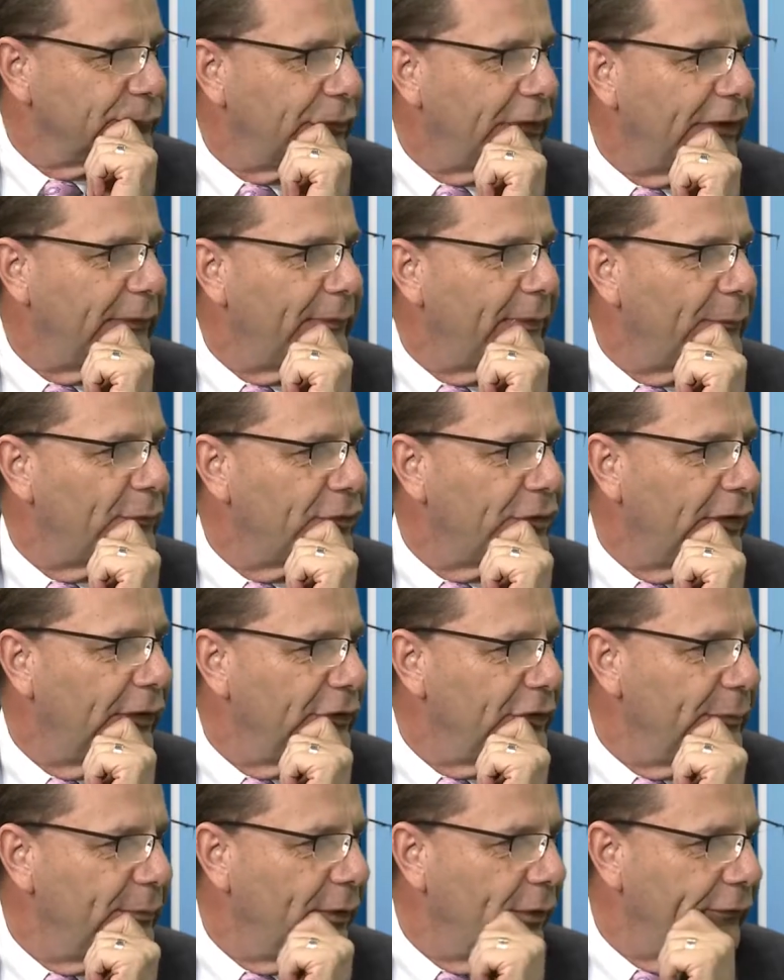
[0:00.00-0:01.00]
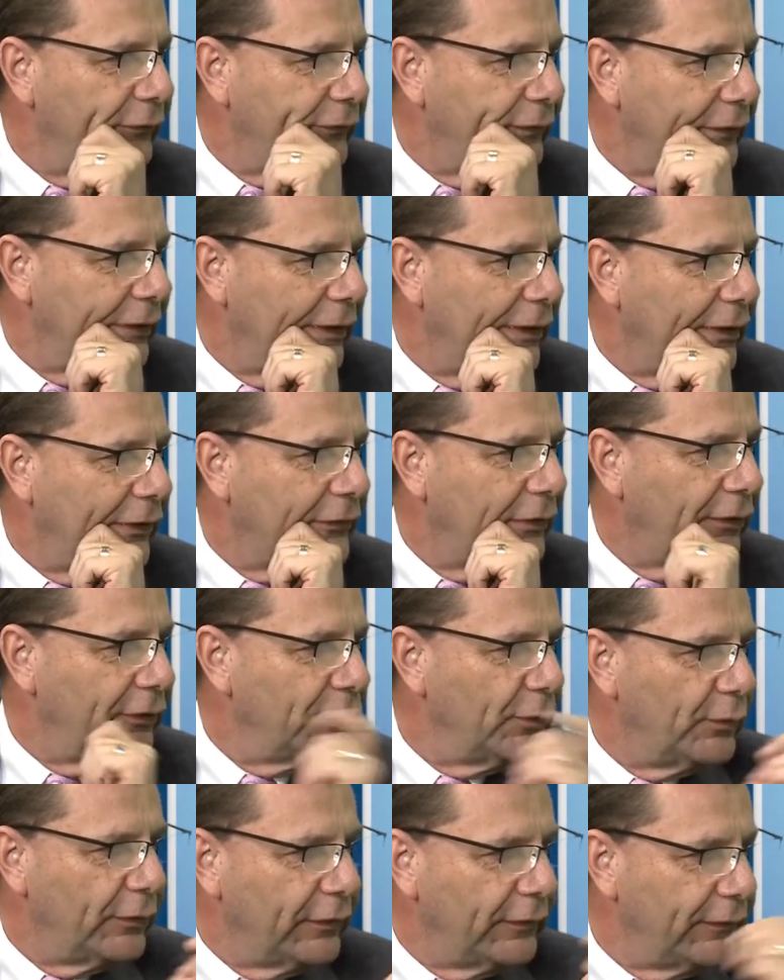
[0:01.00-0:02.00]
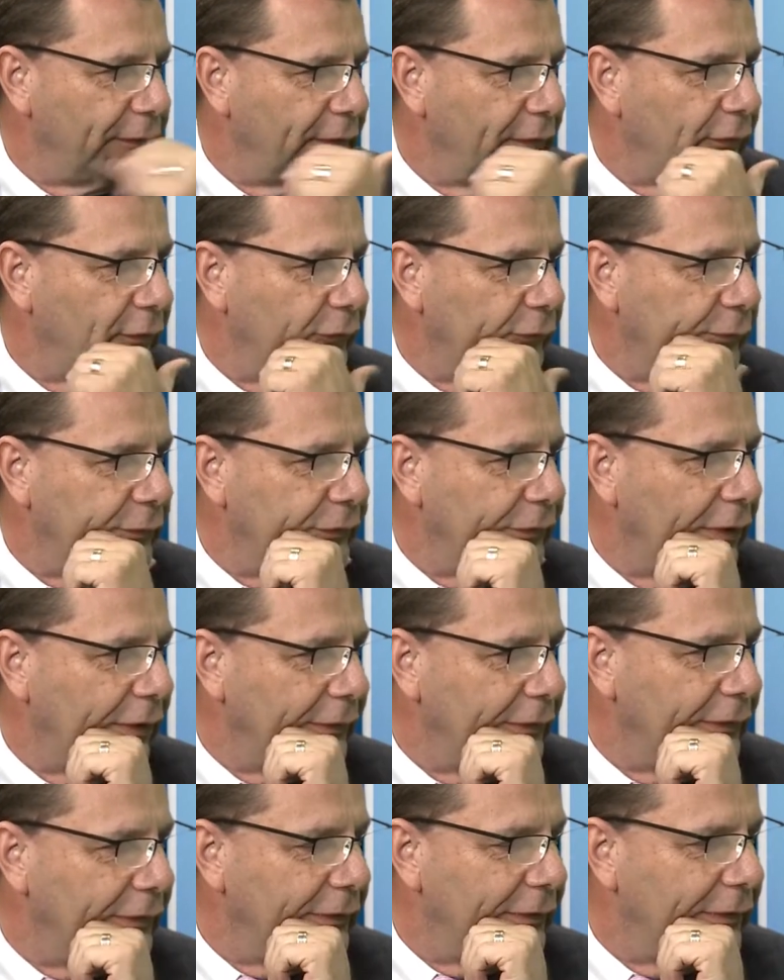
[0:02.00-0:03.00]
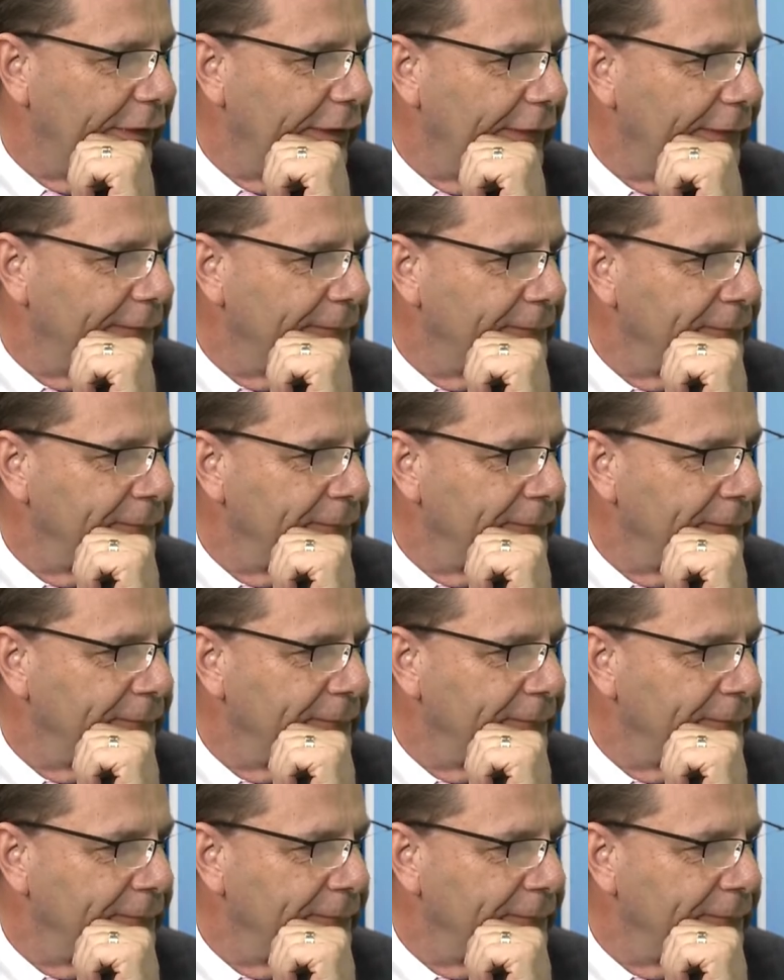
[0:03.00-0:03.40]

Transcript: Well, I'm going to call you both today. I'll call you one or the other as we're talking today.